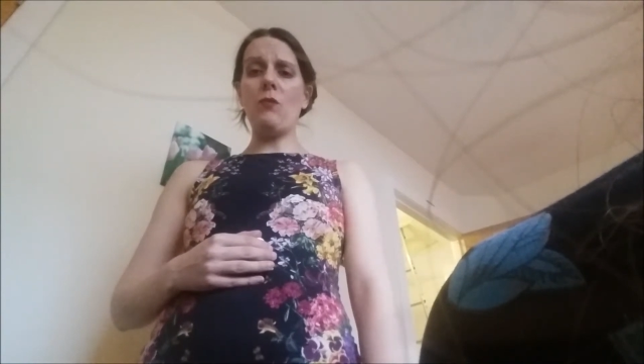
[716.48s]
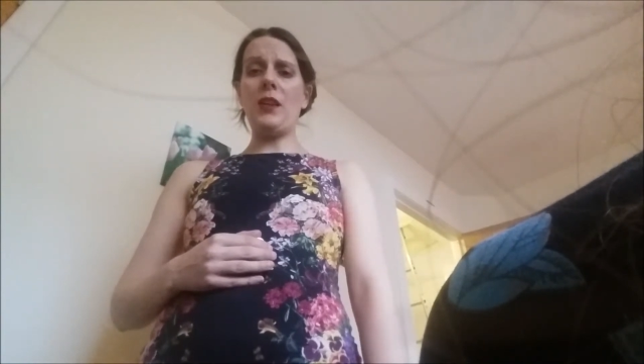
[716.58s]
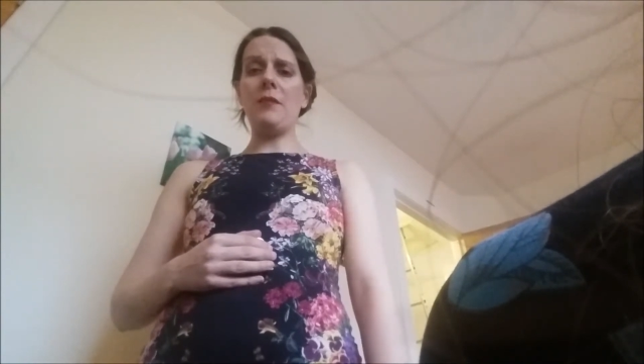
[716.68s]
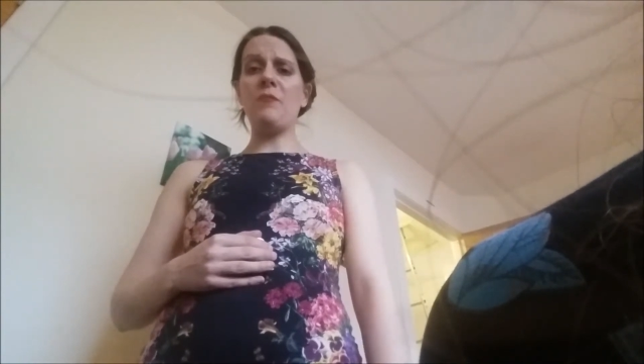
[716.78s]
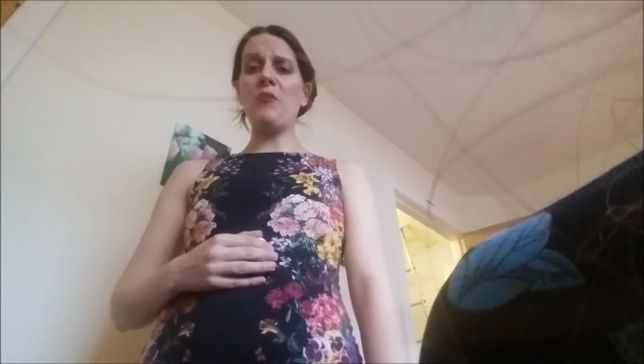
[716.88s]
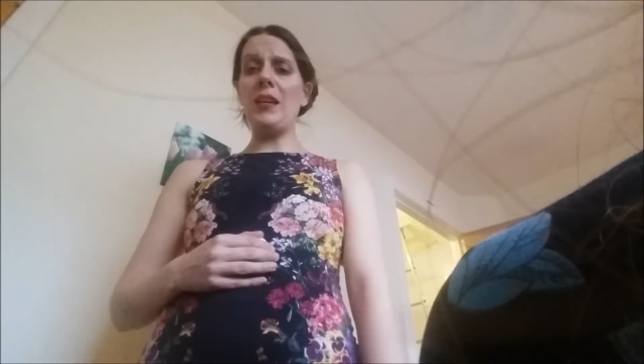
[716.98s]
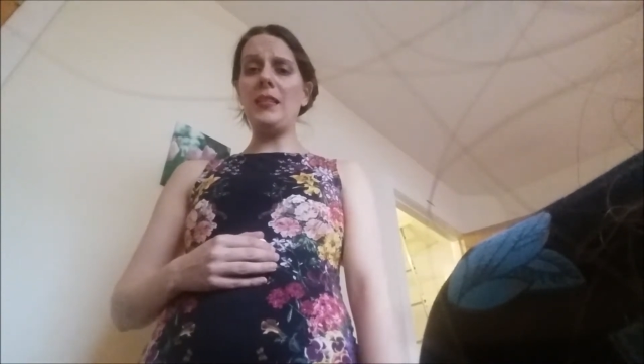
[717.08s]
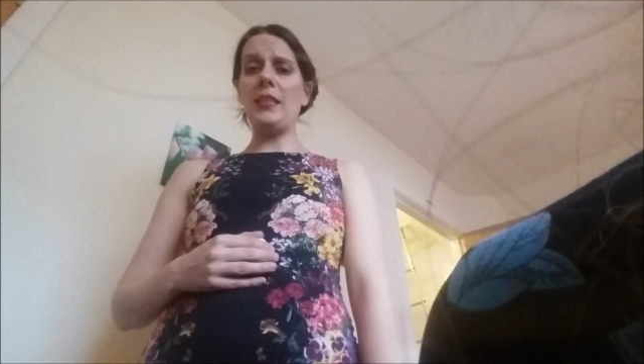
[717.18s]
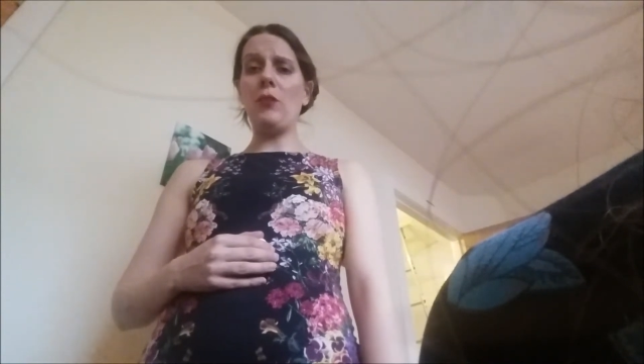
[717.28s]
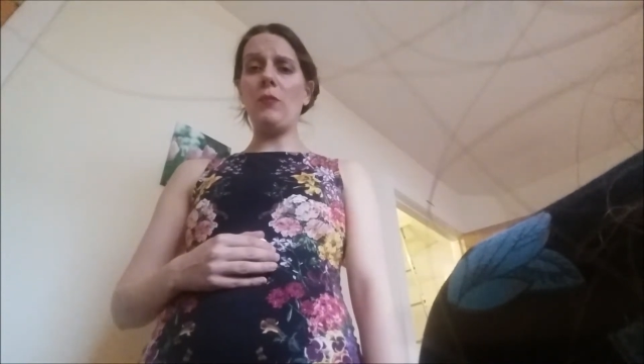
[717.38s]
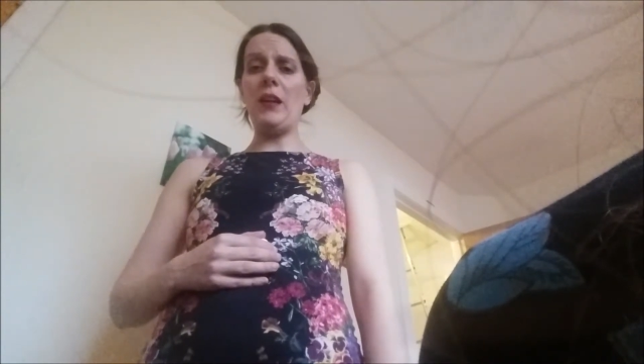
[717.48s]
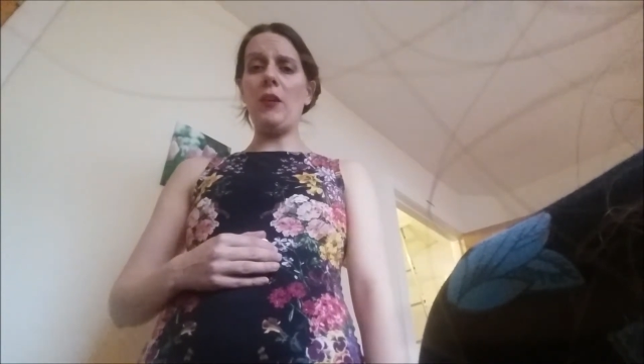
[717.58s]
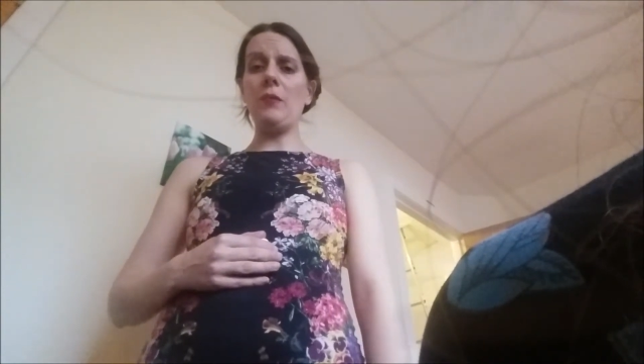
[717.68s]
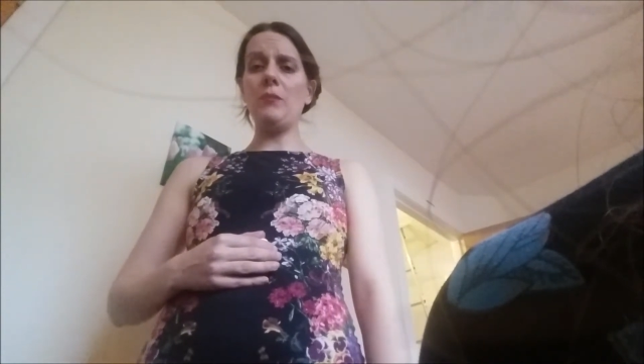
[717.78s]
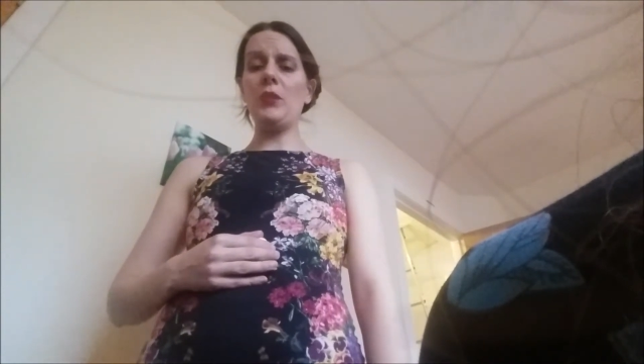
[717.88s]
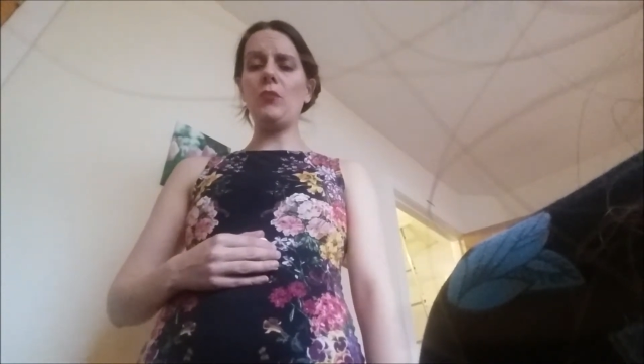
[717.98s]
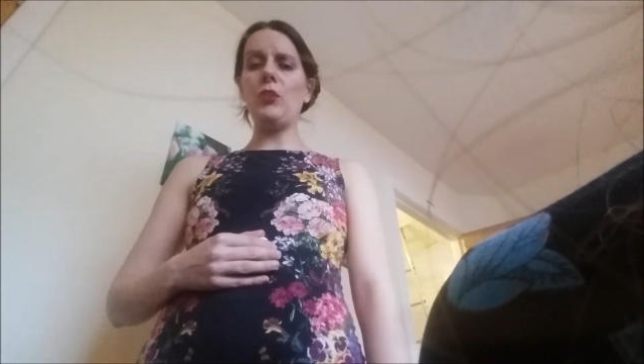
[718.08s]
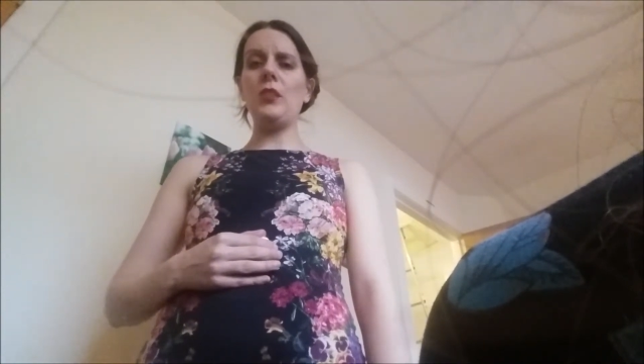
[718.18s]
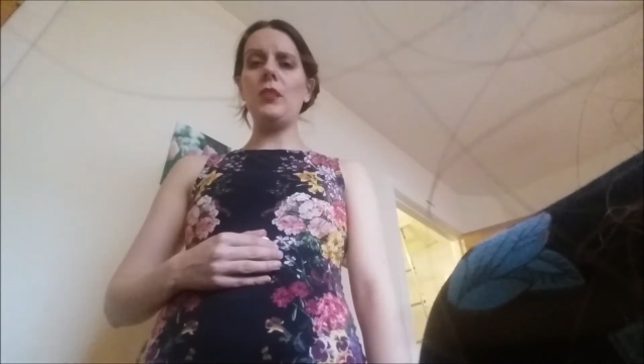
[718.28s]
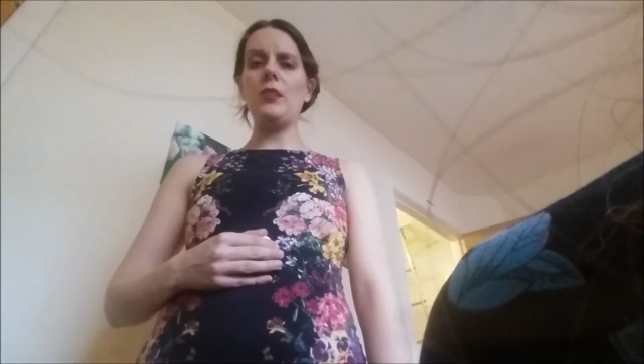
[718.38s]
when pressing on my arms. So
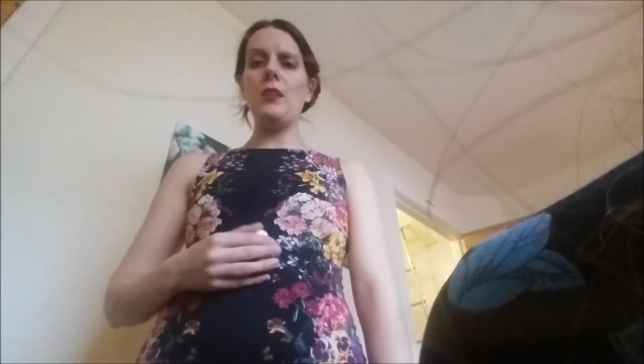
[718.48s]
just